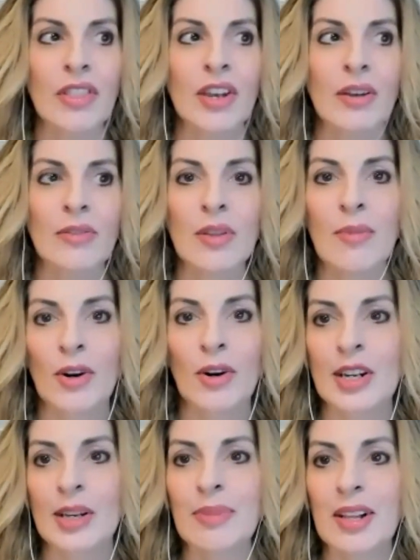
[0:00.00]
the
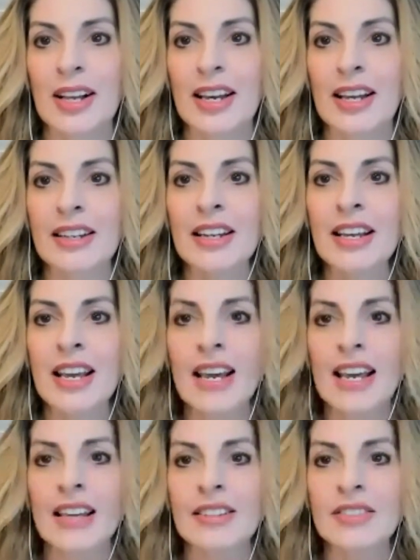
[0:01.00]
marketing plan.
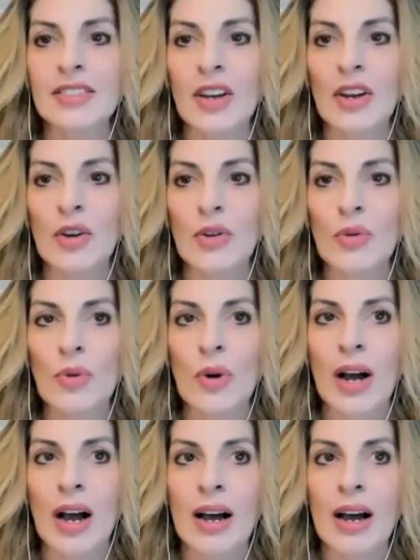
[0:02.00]
And so